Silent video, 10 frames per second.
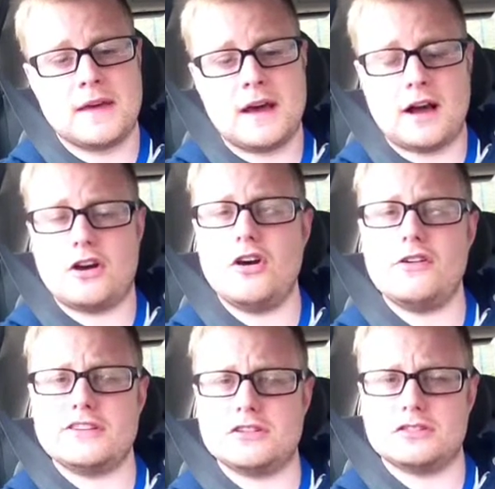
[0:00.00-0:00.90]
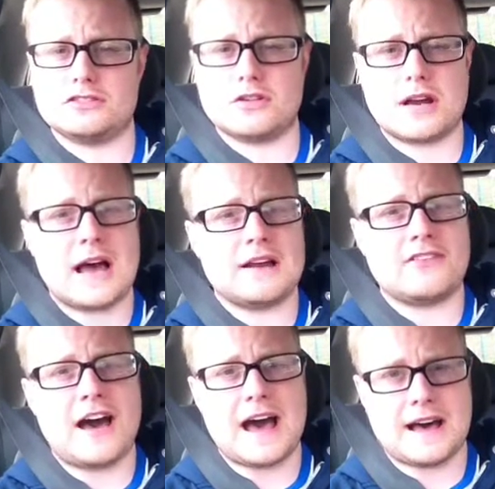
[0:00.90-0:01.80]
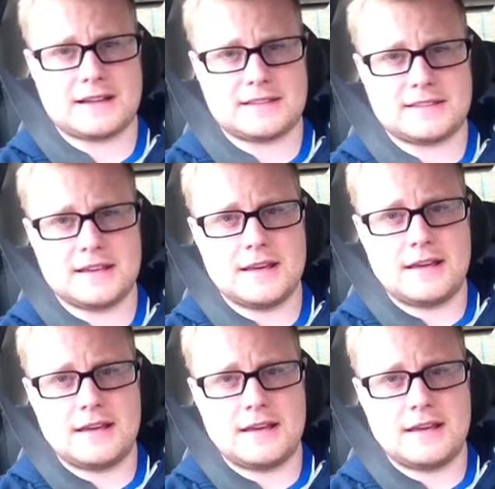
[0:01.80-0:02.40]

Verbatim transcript: A cone is also a kind of hat